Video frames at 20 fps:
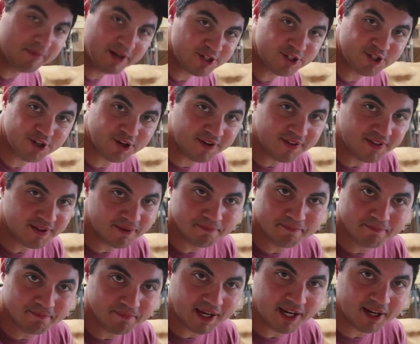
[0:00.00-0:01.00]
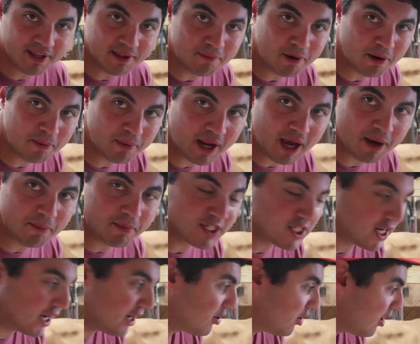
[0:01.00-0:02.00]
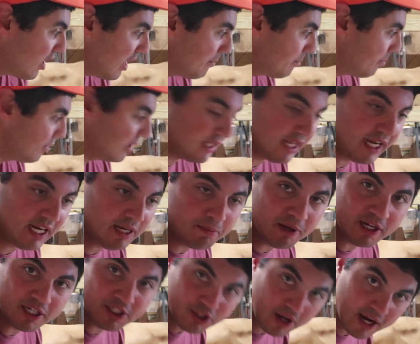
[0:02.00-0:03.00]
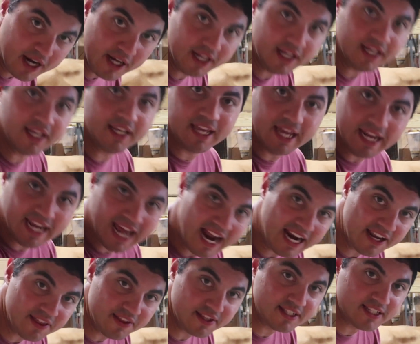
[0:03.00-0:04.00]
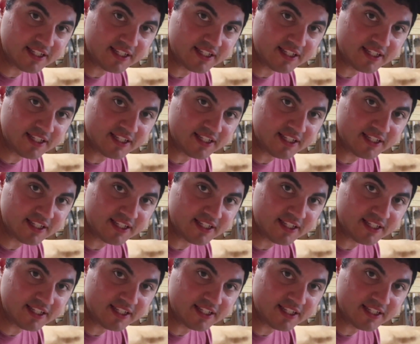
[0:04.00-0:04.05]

not sure in the heat of the moment how much I caught, but Ladybug tried to get out of the